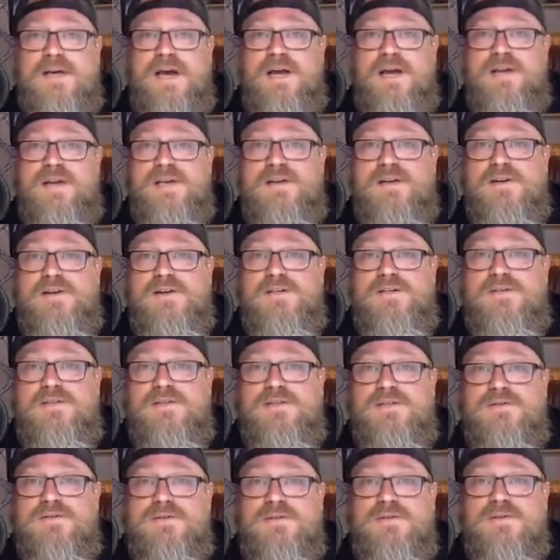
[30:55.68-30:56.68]
Did notice that
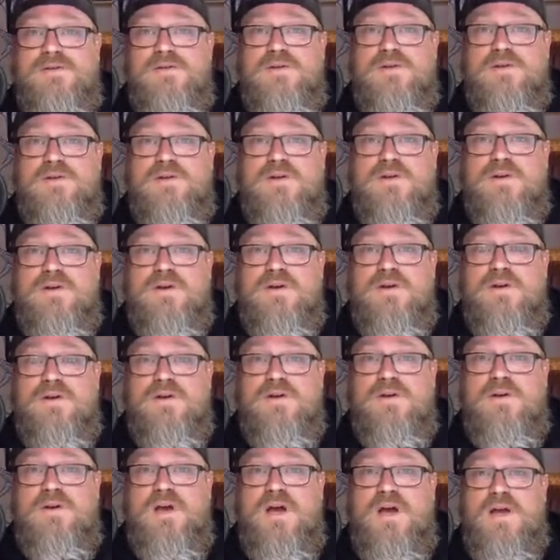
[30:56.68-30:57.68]
there's
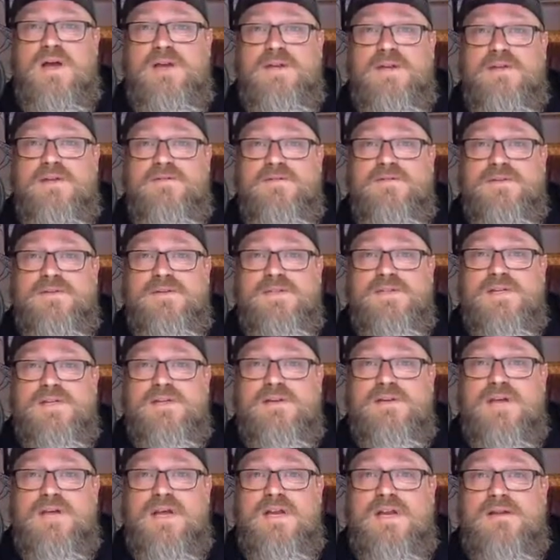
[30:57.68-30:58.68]
a difference
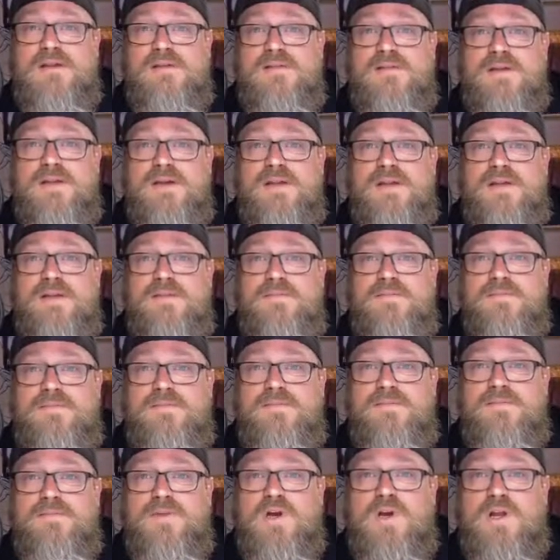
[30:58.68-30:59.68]
in the
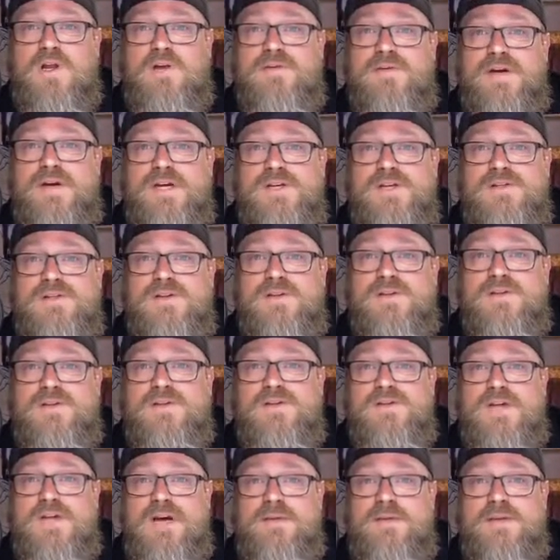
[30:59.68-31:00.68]
coloration on the
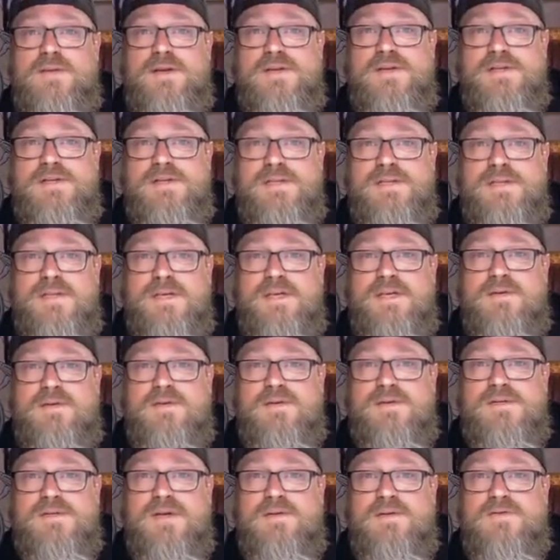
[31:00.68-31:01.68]
Charmanders, I think it
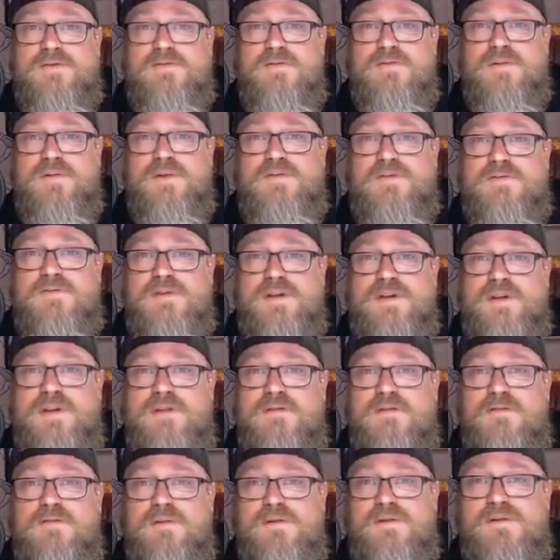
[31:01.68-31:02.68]
was, that I was when I was flicking
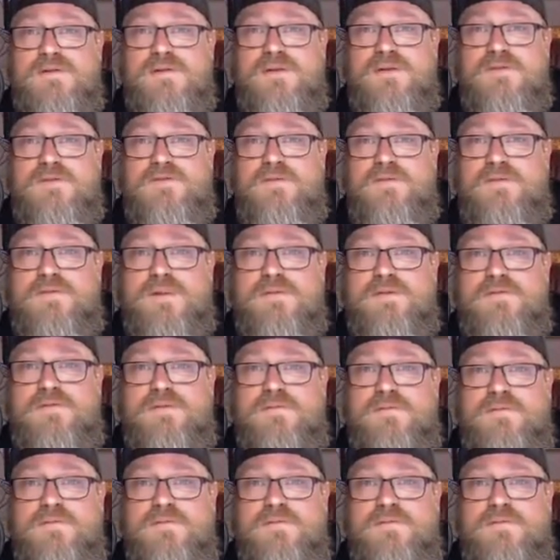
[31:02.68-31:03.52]
through, so they're from different